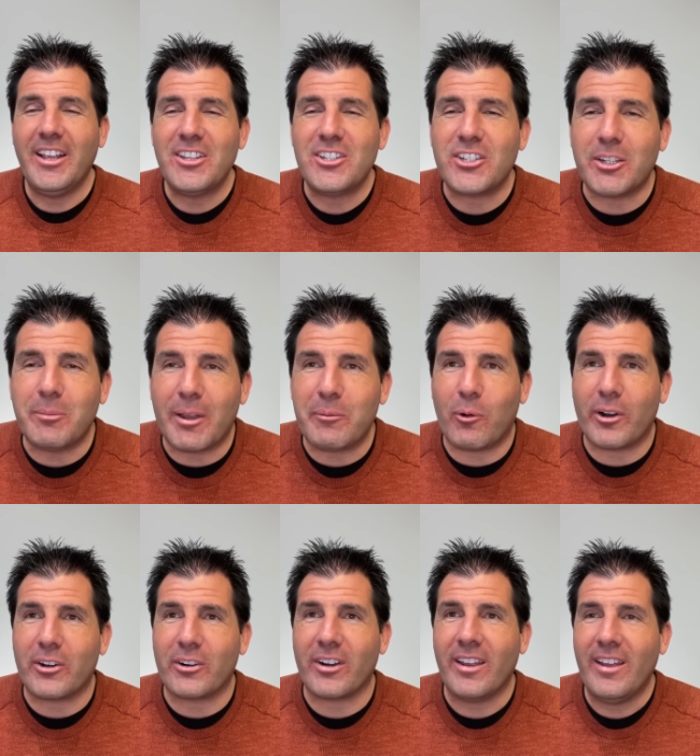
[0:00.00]
so you might
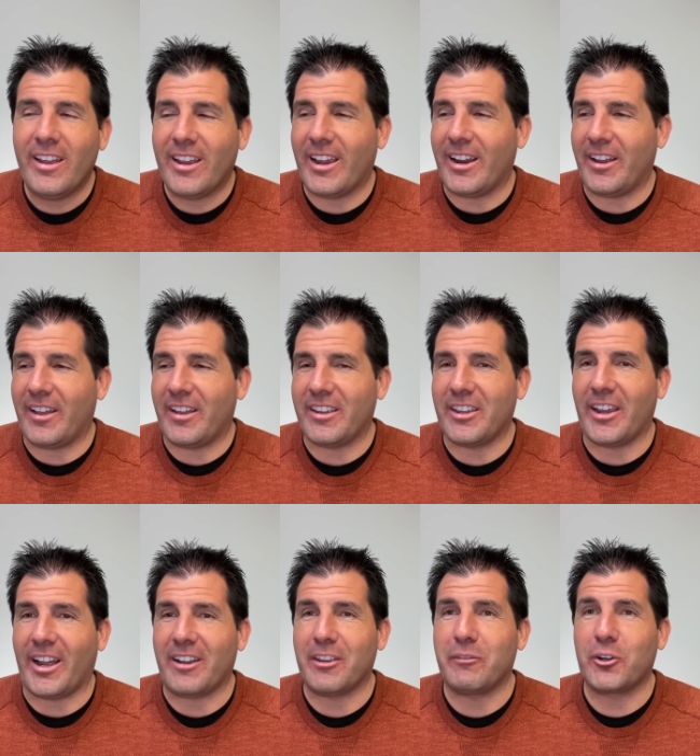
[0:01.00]
wonder,
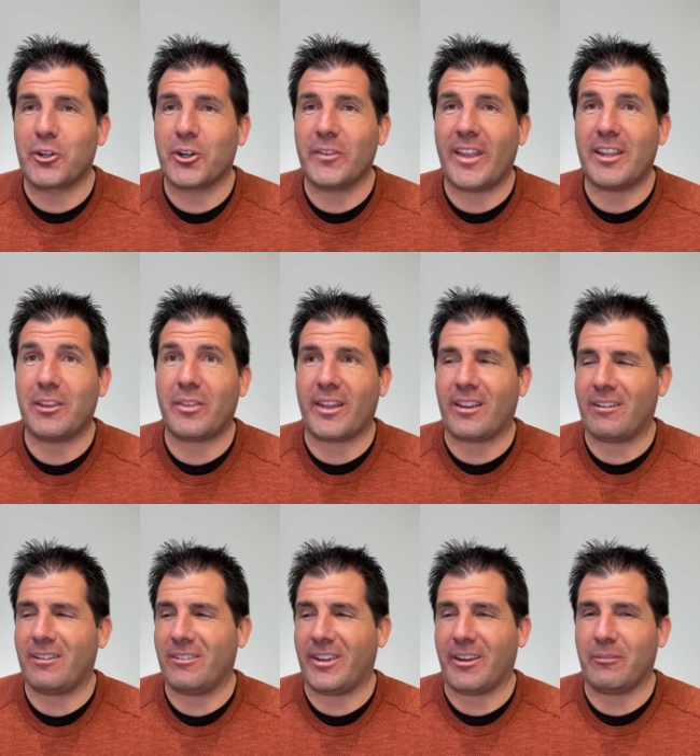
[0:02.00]
yeah, if you heard that, you think,
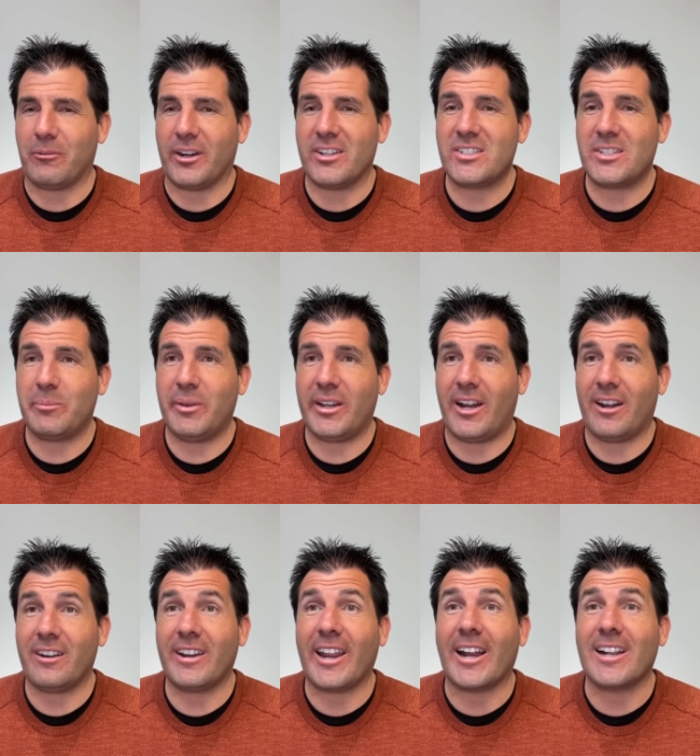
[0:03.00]
wait, what is the big
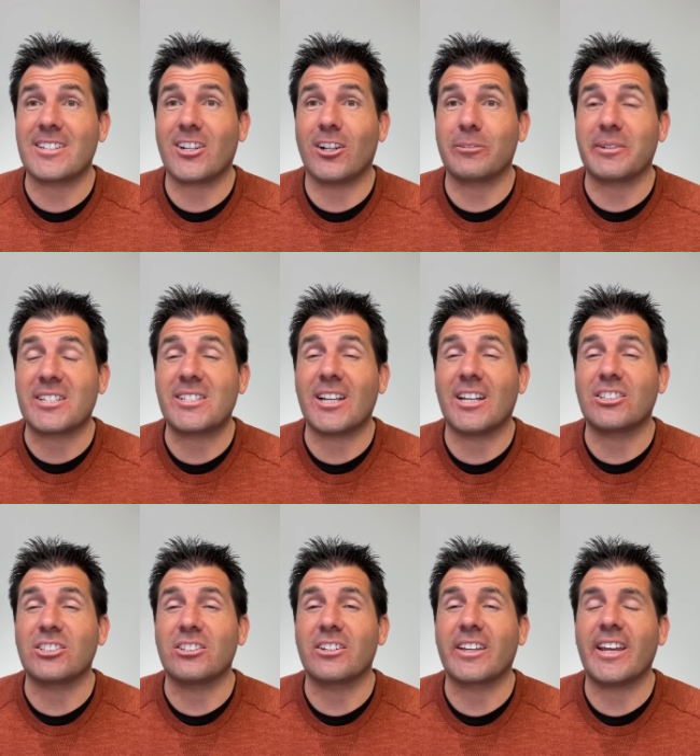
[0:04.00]
R? Yeah, it's called
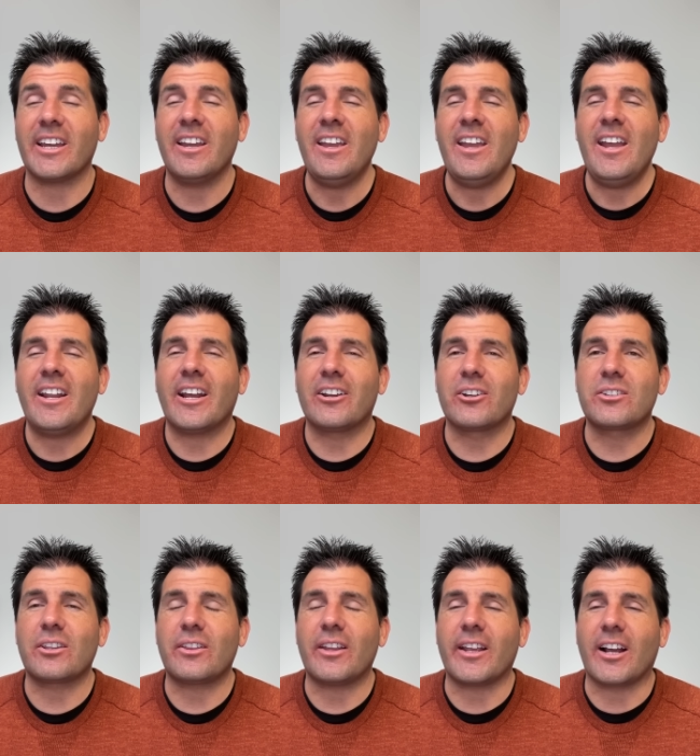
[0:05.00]
recession, okay? Now, here's
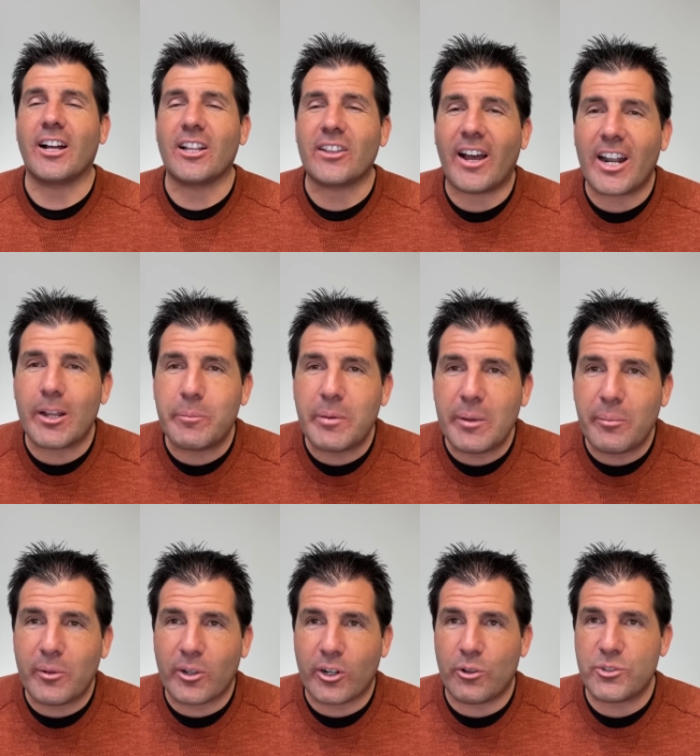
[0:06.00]
the thing a lot of
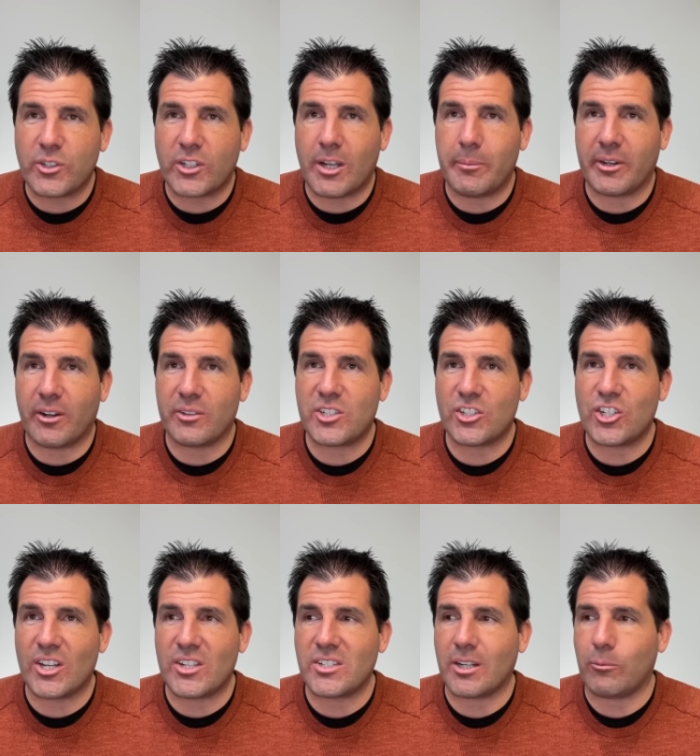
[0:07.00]
people are also coming out
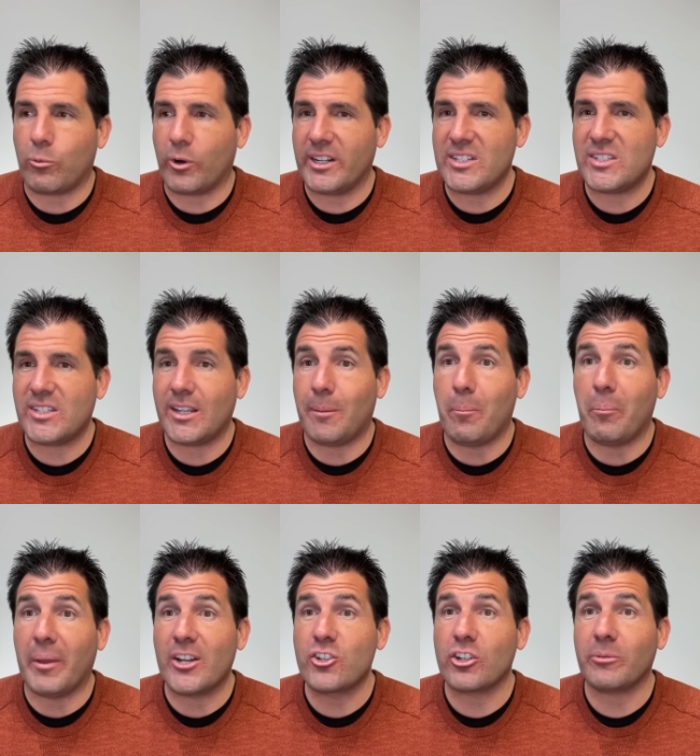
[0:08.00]
suggesting we're gonna see a
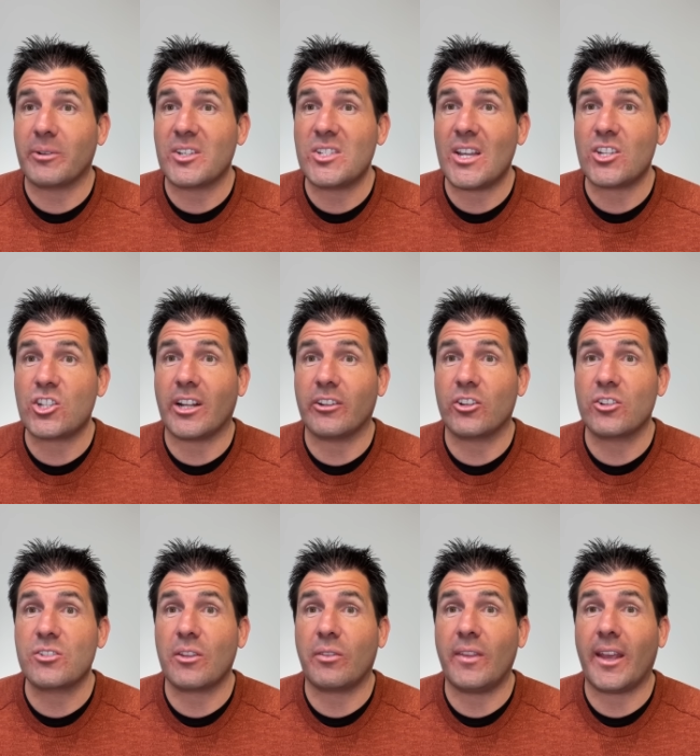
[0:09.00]
major recession. Now, here's
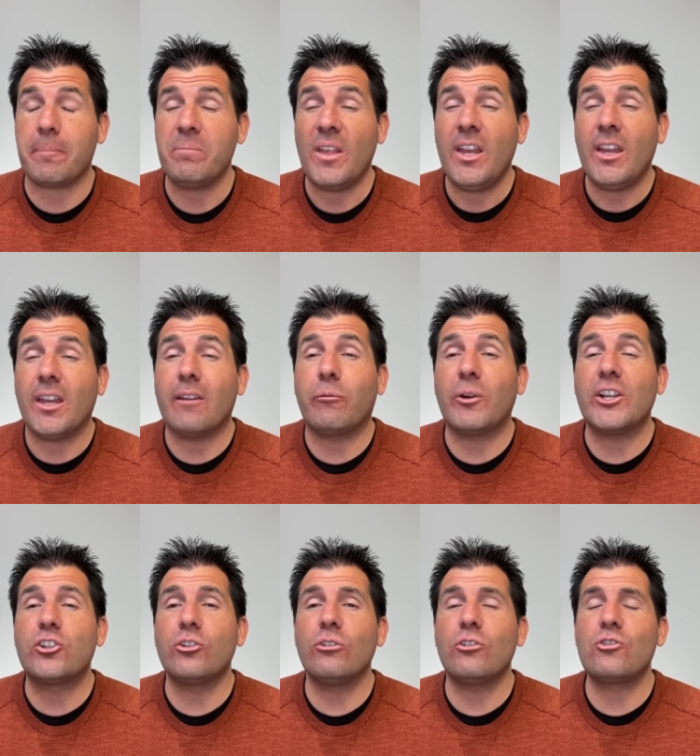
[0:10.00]
the thing if we
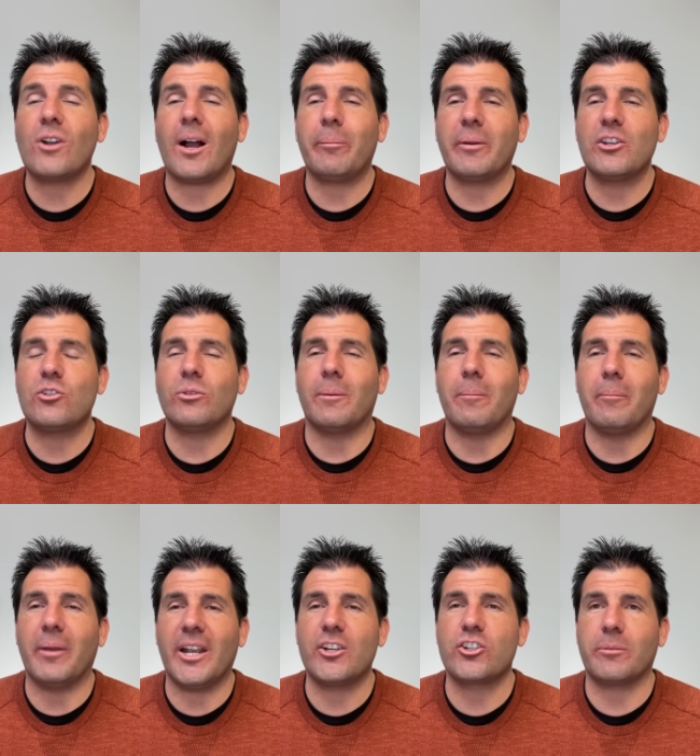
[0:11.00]
do drop into a
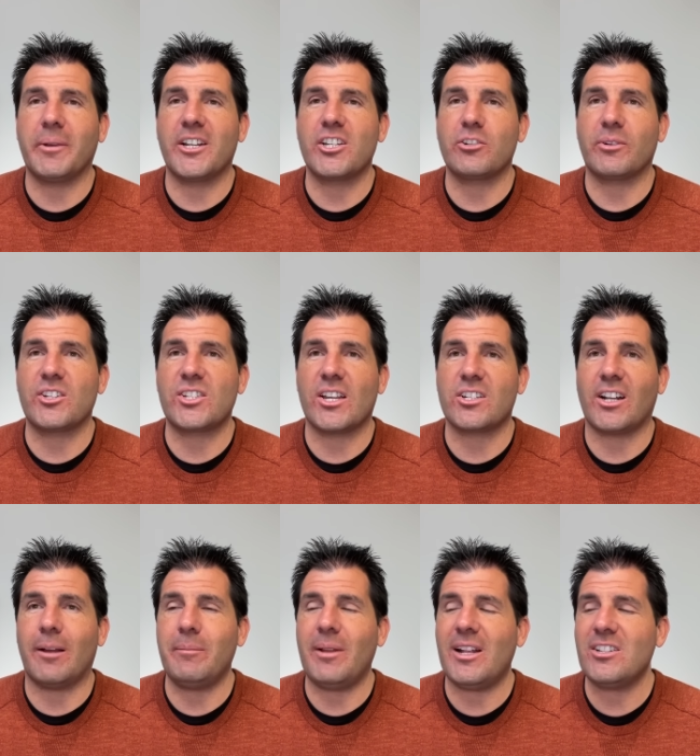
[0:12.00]
major, major recession,
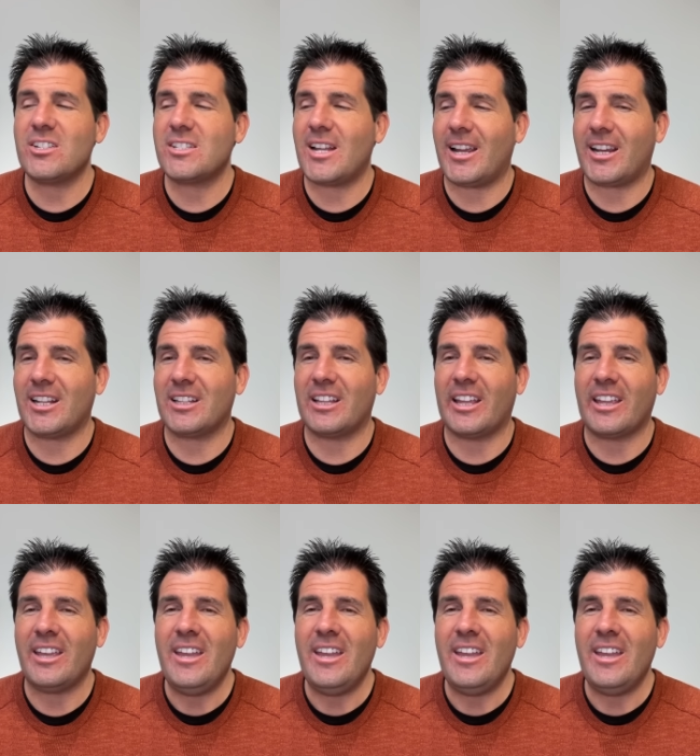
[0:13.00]
I'm not just talking like